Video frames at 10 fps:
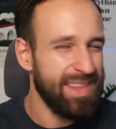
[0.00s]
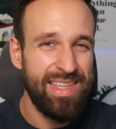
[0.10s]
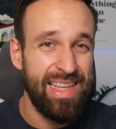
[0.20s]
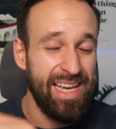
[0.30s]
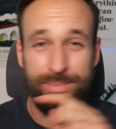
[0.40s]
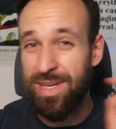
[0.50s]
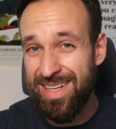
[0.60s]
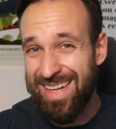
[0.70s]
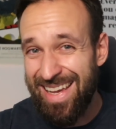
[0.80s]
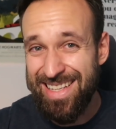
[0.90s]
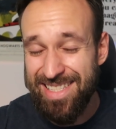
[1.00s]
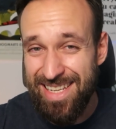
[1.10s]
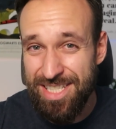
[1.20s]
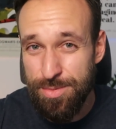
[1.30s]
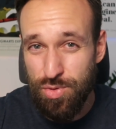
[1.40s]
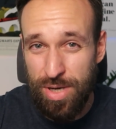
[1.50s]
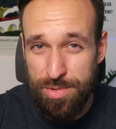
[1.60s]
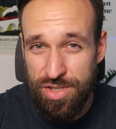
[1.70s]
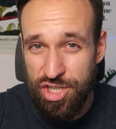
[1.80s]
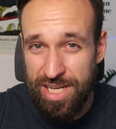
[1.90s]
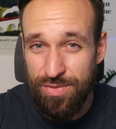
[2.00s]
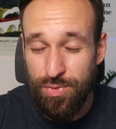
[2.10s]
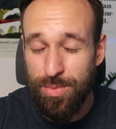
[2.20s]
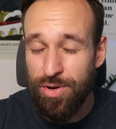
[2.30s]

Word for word: hit the like button and stay subscribed to the channel for